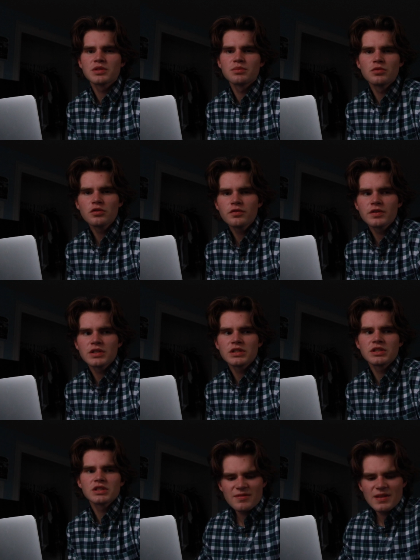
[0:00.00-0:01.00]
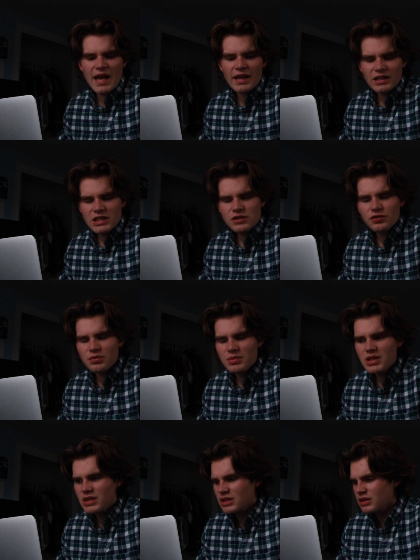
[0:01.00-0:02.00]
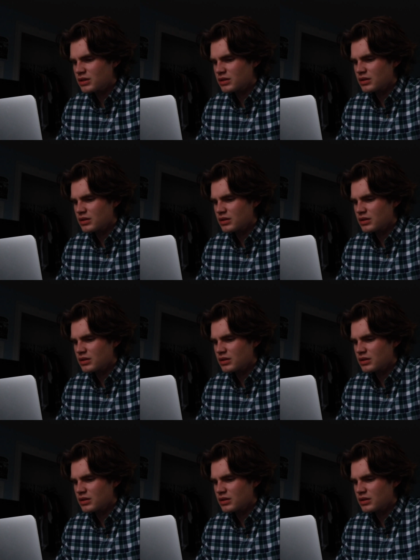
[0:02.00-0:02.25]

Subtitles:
and movies, at least for me,